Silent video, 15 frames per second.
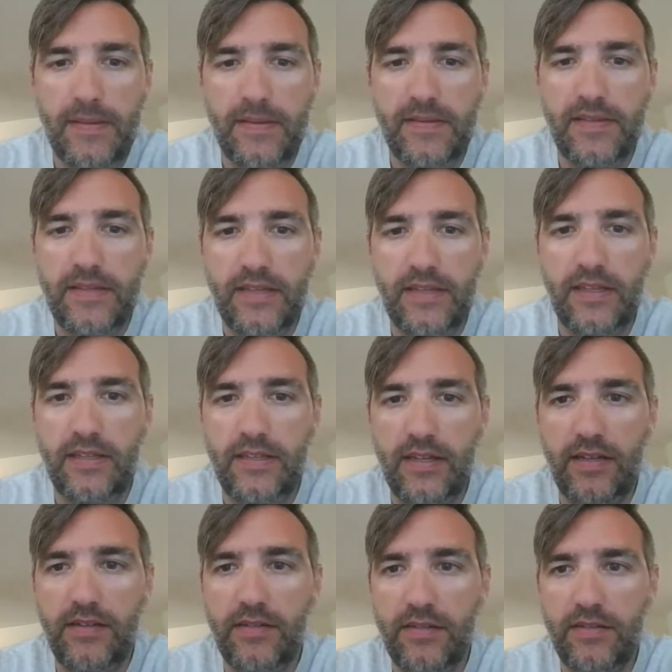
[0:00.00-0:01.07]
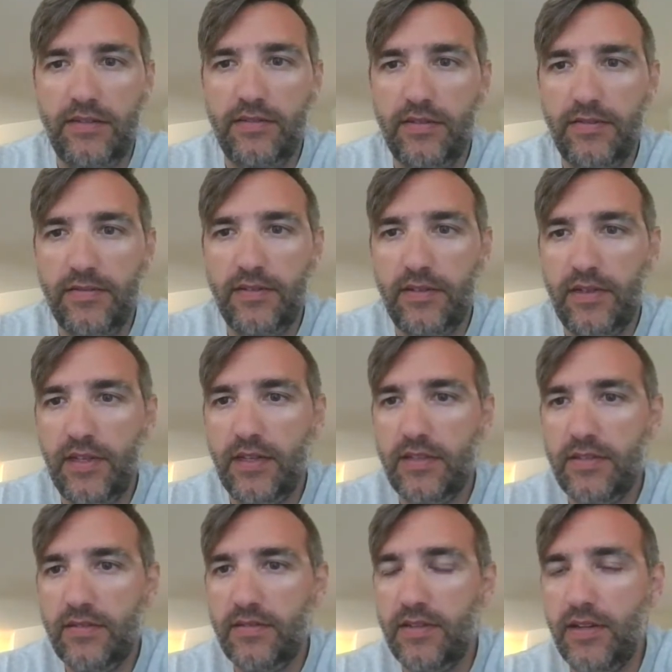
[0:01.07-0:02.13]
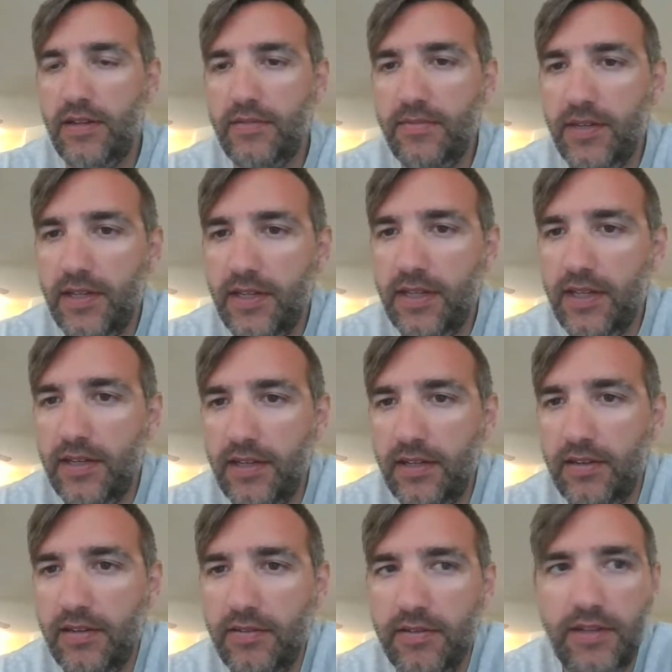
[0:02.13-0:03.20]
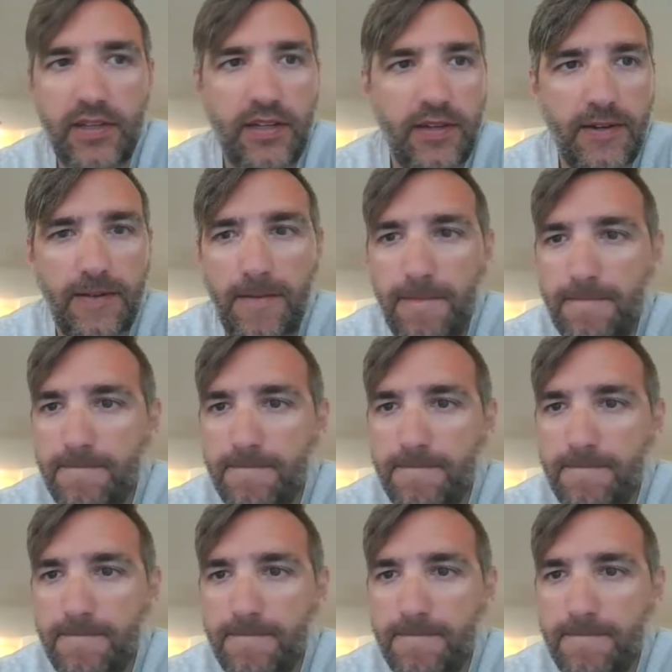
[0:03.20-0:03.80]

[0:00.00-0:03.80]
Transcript: Let's see, Talon, did you ever answer? Not yet. I know you're in here.